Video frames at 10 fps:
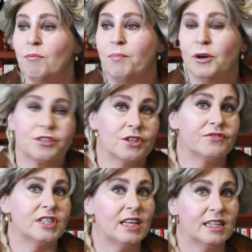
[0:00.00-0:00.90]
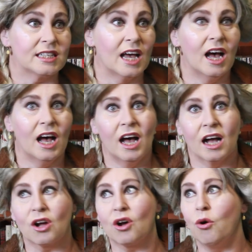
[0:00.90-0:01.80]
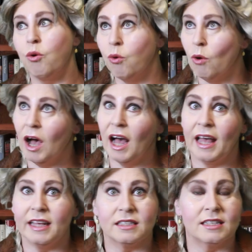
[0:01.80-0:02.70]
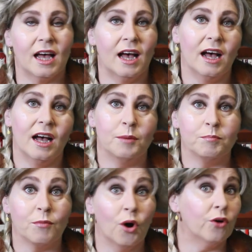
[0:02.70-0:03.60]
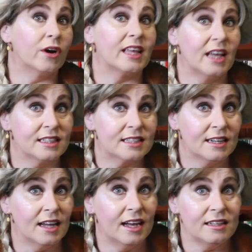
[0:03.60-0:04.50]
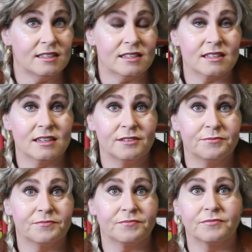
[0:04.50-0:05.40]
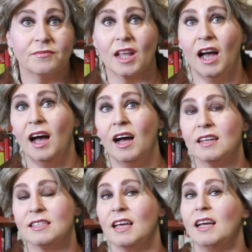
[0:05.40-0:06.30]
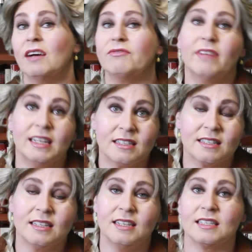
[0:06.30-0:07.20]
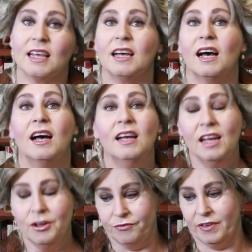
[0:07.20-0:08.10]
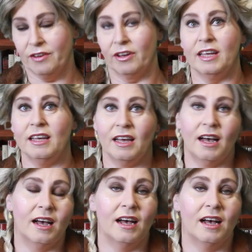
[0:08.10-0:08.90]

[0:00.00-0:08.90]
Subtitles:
both of these are quite orientalized. They are fantasy, they are very,